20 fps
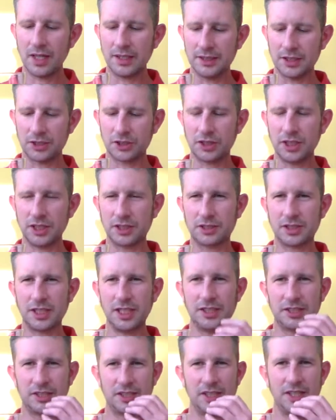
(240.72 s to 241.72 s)
and it's
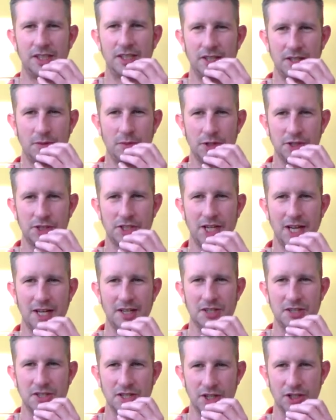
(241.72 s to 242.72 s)
once
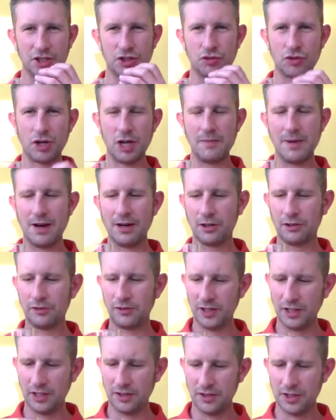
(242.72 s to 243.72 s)
again, it's a nice dry
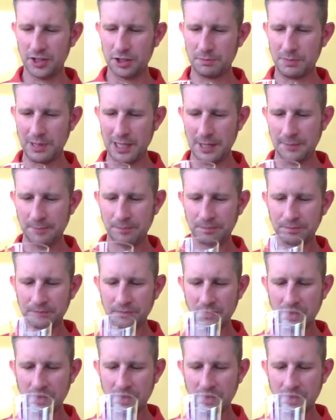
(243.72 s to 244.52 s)
mouthfeel on this beer.